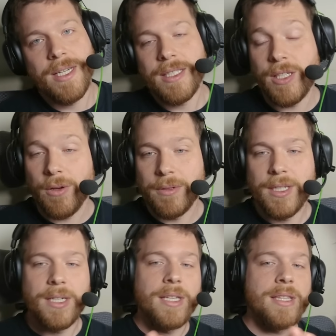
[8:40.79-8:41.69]
So,
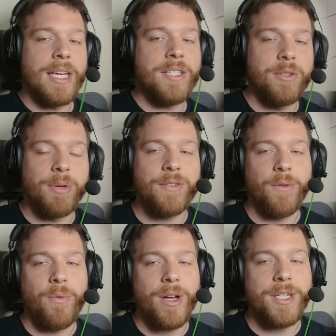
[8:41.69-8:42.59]
thanks so much
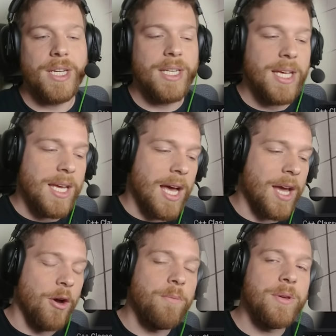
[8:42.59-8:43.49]
for watching.
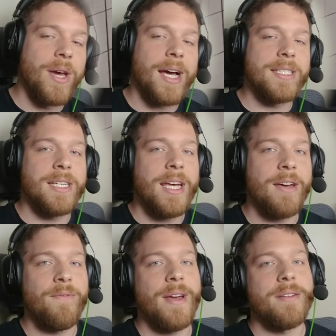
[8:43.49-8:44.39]
I hope you guys
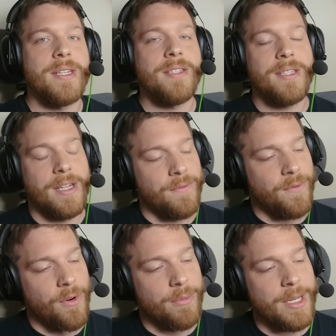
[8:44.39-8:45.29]
have found this
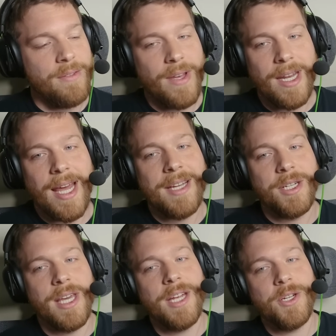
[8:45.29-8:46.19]
informative and
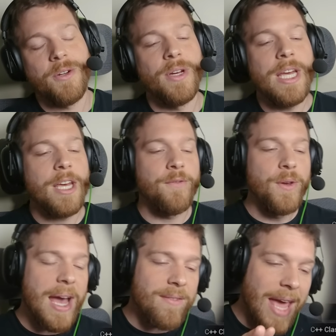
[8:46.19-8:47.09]
educational. If
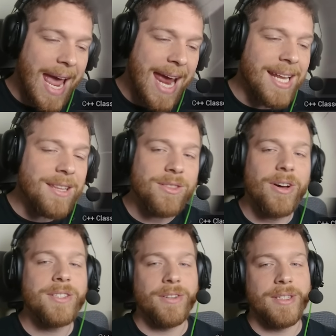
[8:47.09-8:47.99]
you have any
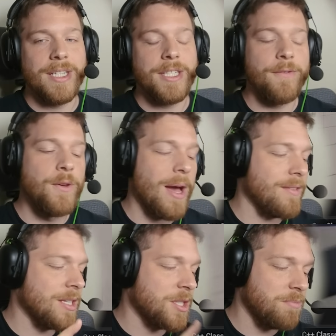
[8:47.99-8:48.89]
thoughts on this, if you
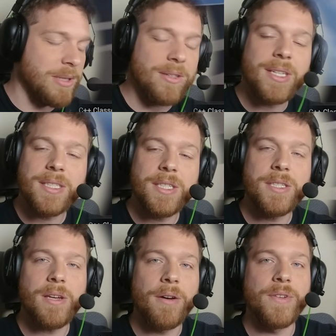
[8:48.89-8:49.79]
have
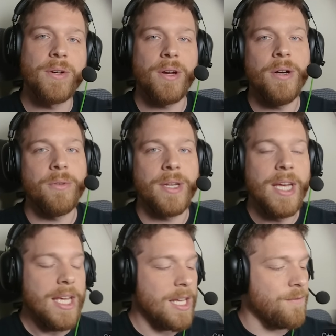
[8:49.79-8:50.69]
experiences of your own,
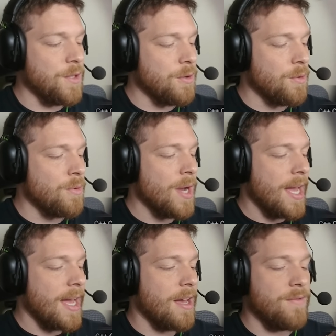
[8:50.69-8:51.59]
if you
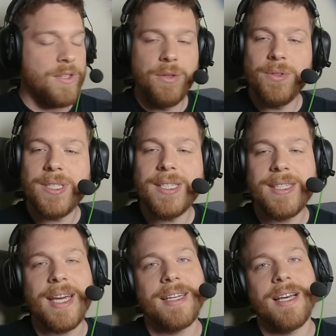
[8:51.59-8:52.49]
have used this
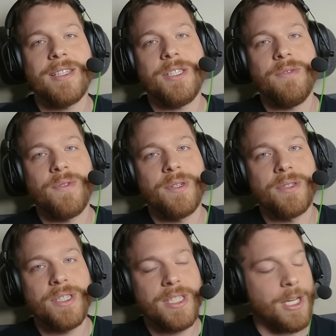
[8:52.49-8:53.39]
technology for
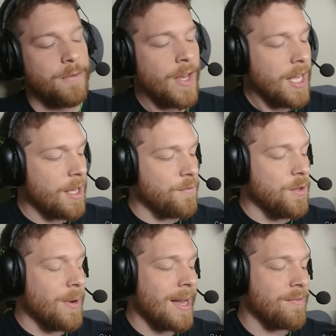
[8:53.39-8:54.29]
yourself, if
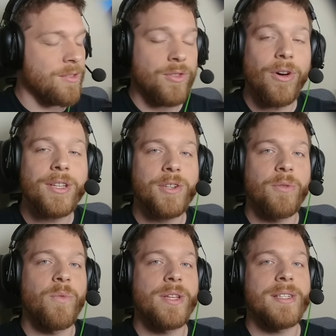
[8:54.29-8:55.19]
you have thoughts
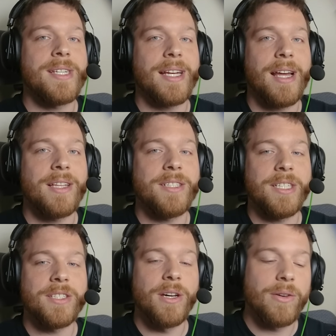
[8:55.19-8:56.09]
on where this
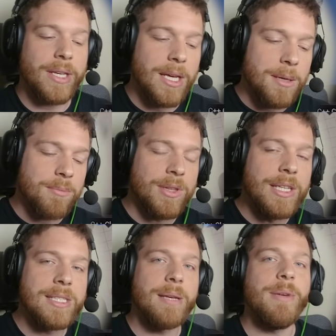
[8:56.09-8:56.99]
technology is going,
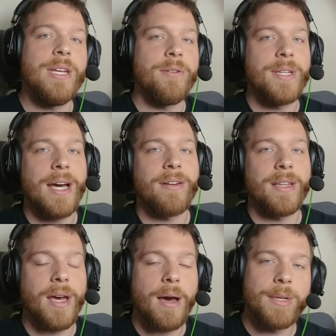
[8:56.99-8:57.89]
please let me know down in
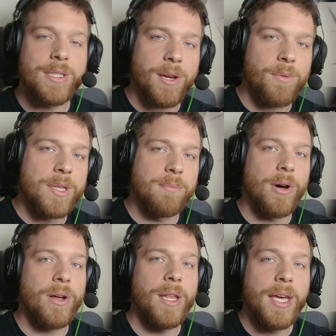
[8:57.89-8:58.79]
the comments. I read them
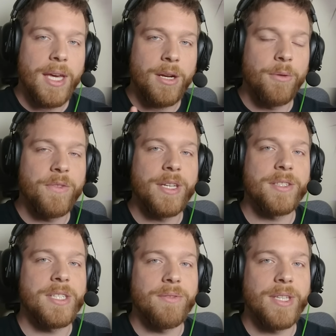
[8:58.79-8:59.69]
all, and hopefully I'll
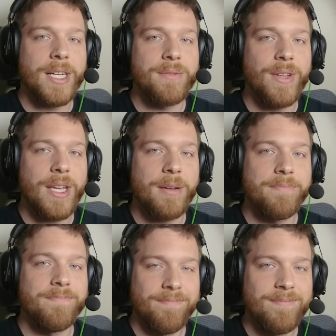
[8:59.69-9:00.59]
see you in the next video.
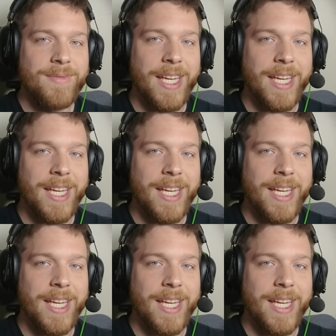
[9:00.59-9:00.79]
Take